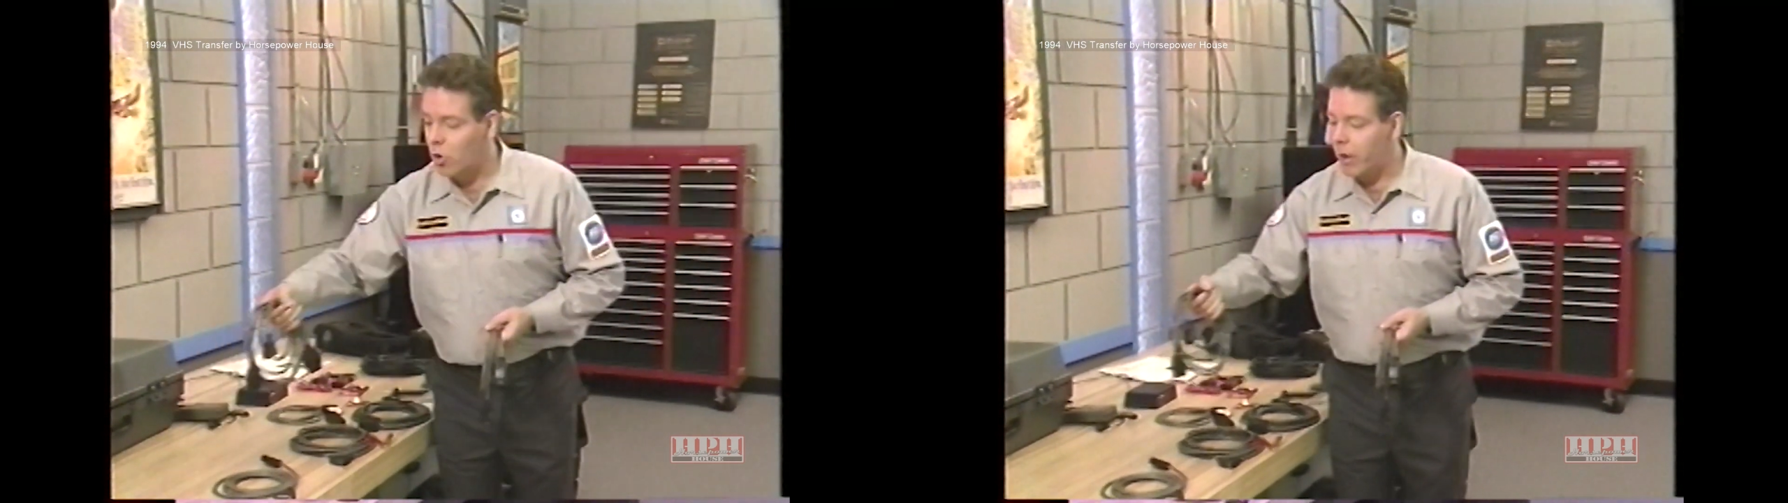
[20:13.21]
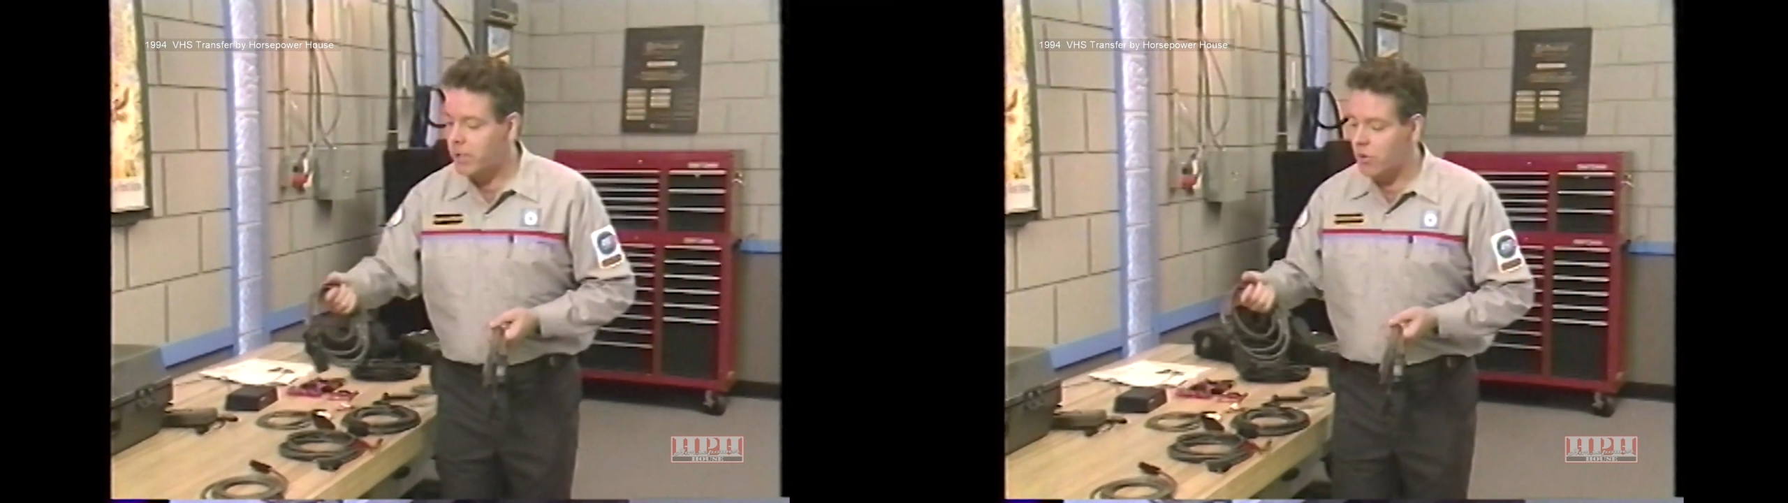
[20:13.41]

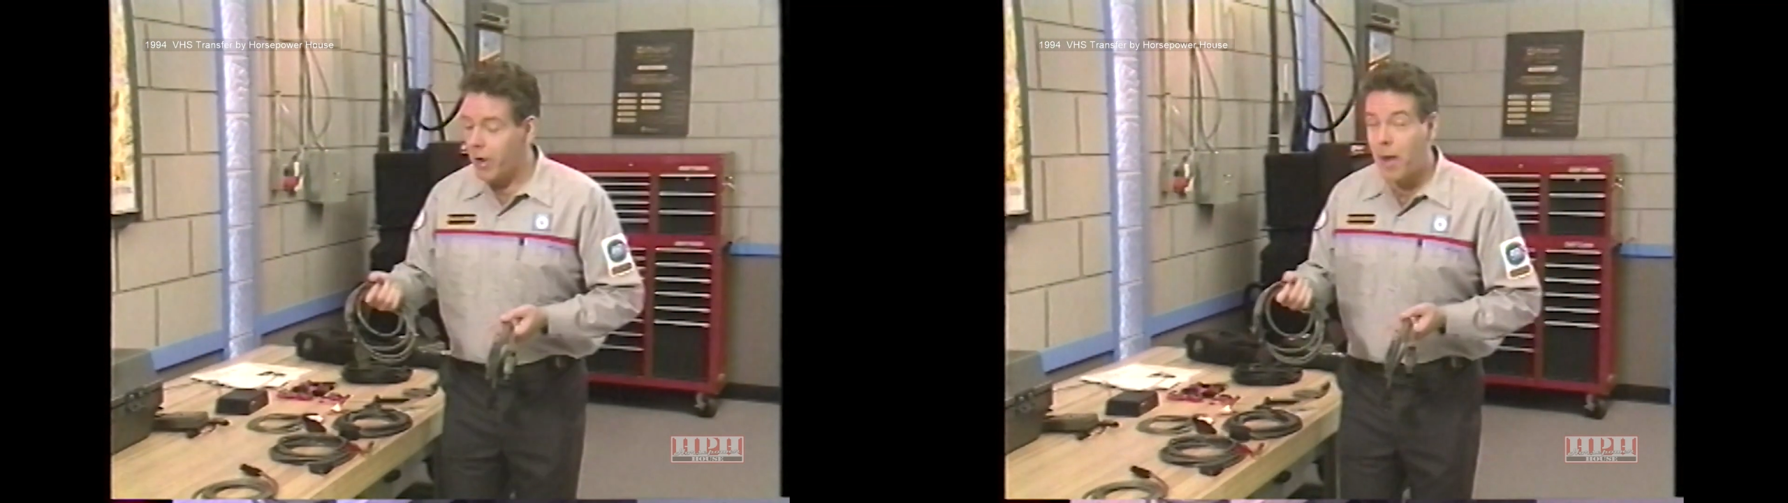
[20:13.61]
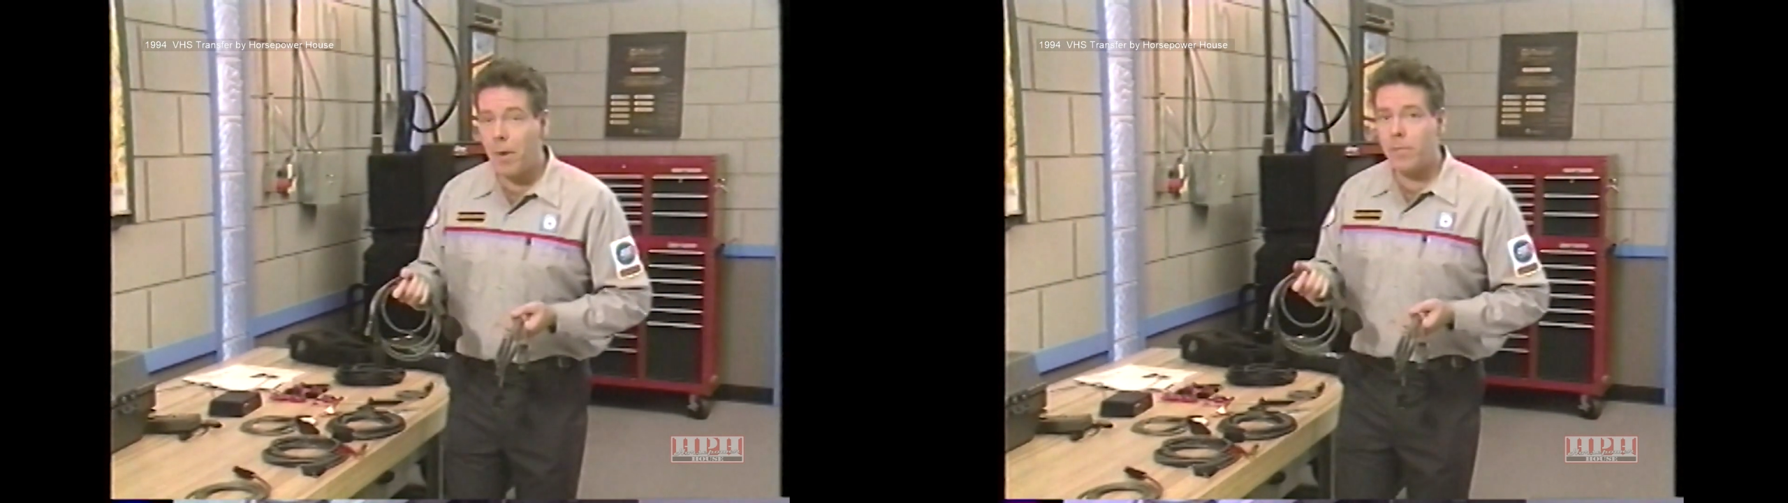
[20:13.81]

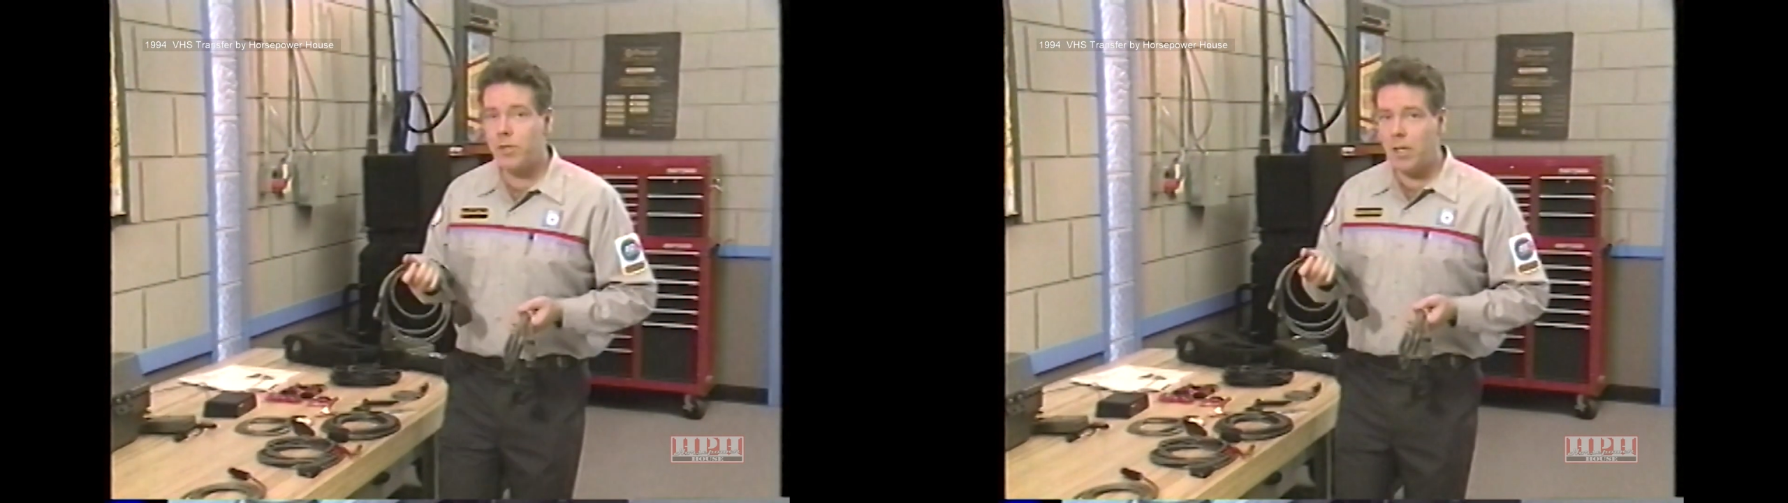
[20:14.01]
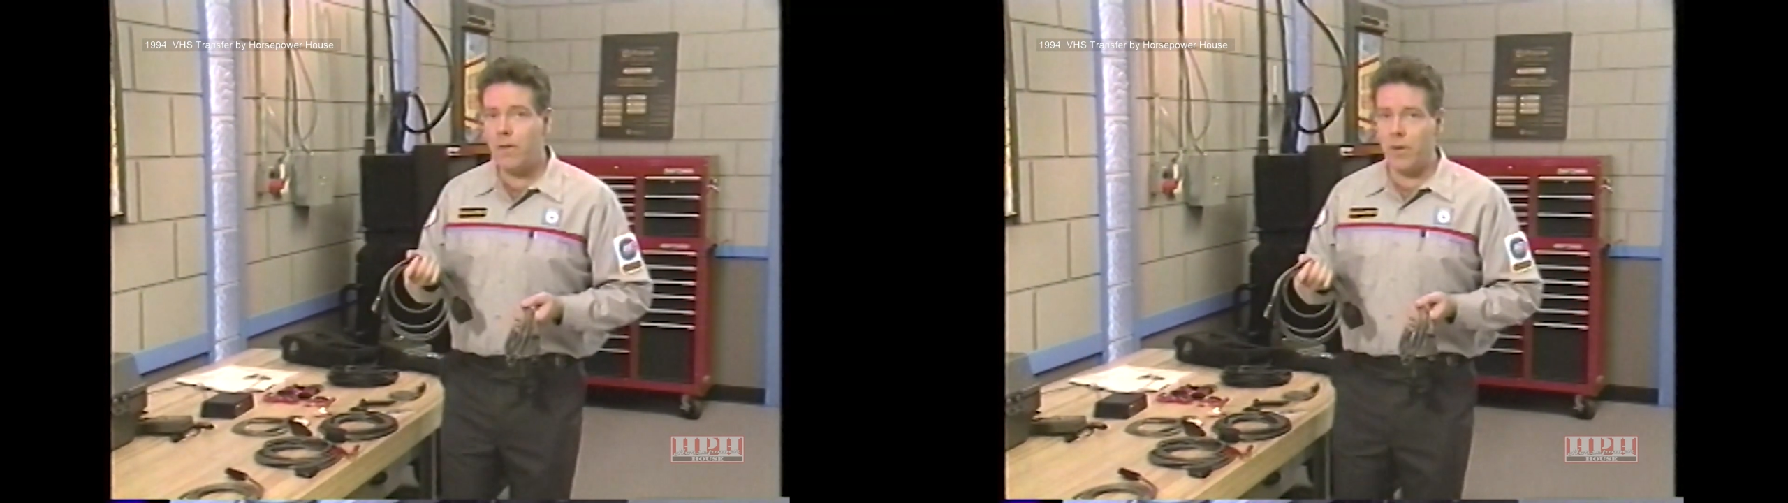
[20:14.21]
Chrysler
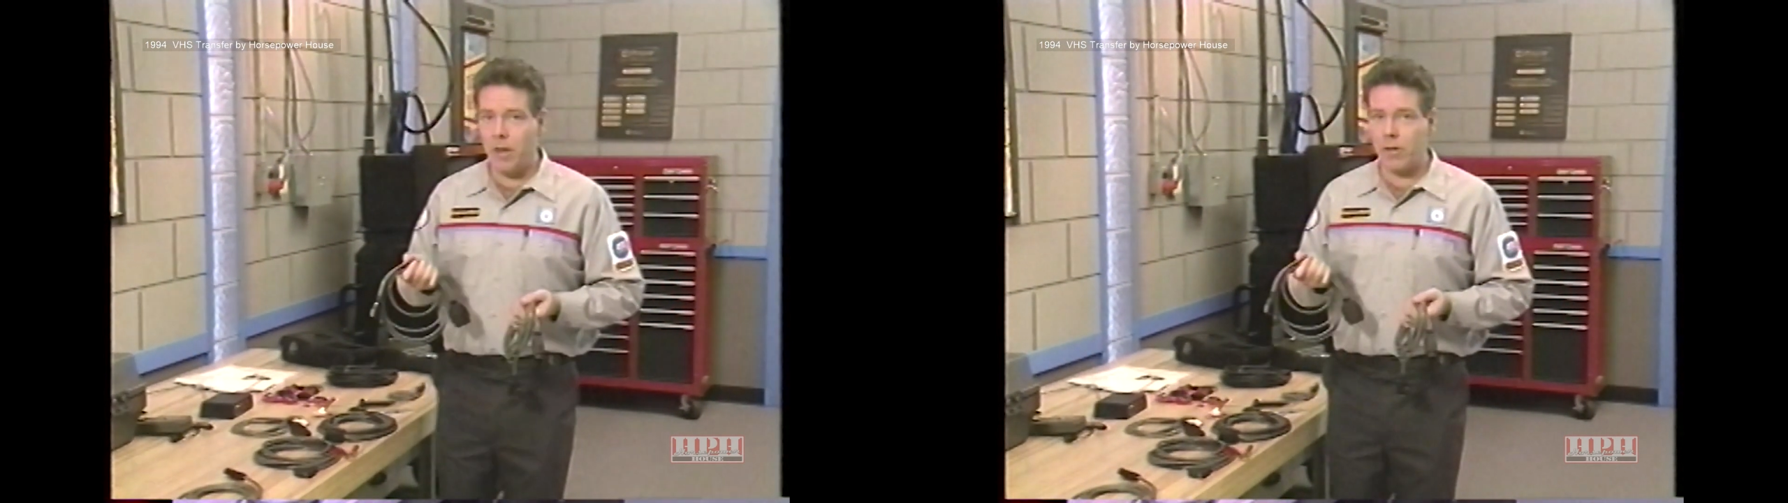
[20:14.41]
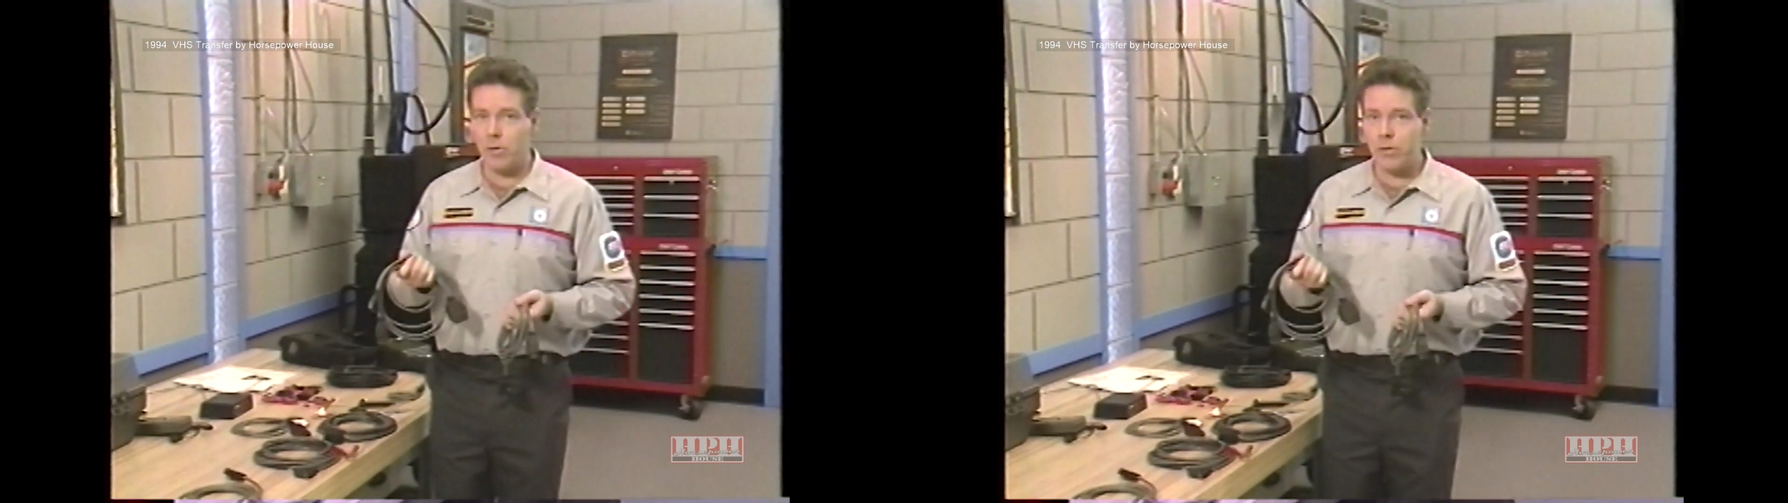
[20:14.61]
MMC
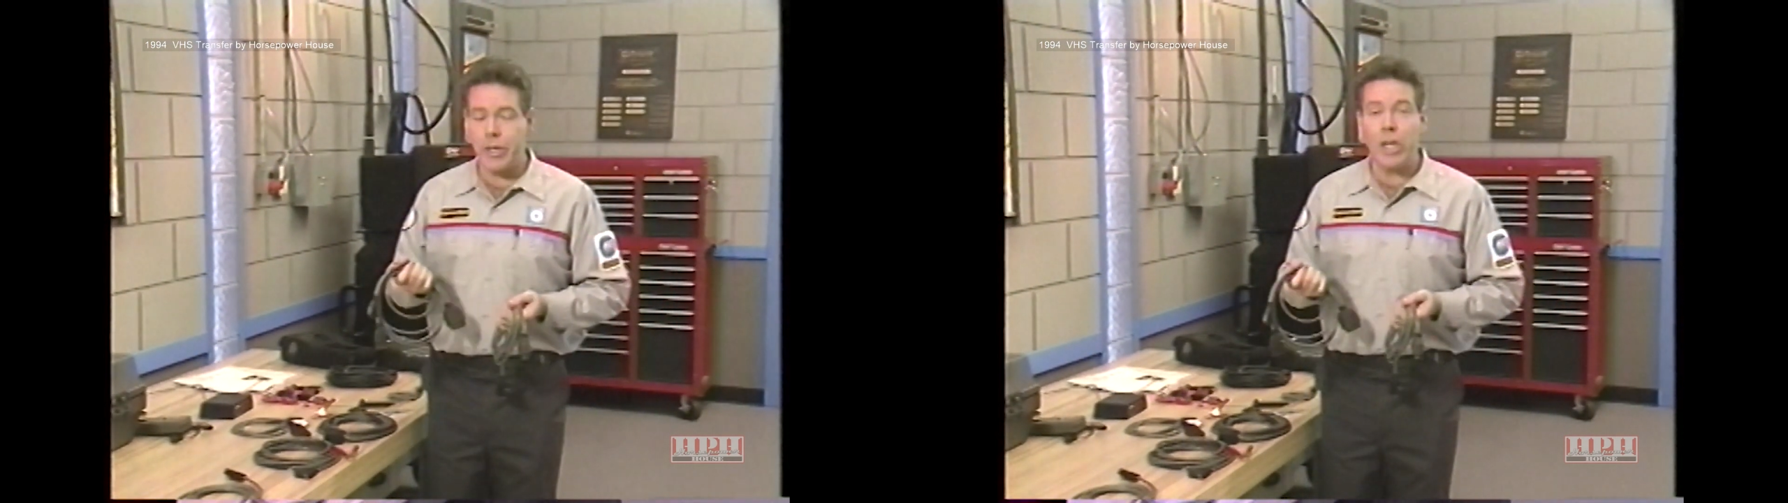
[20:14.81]
vehicles